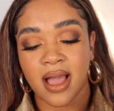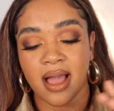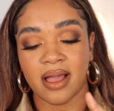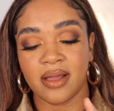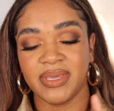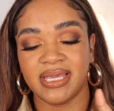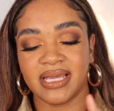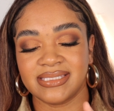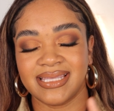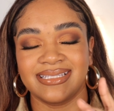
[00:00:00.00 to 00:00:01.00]
Um,
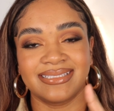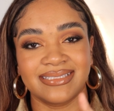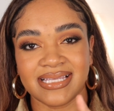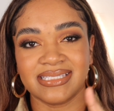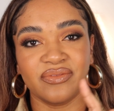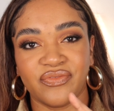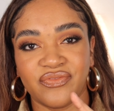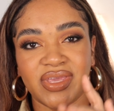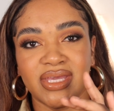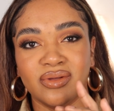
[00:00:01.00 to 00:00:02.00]
because it doesn't
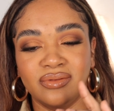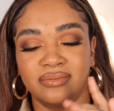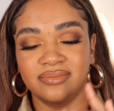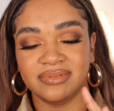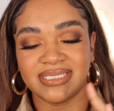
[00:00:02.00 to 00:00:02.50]
feel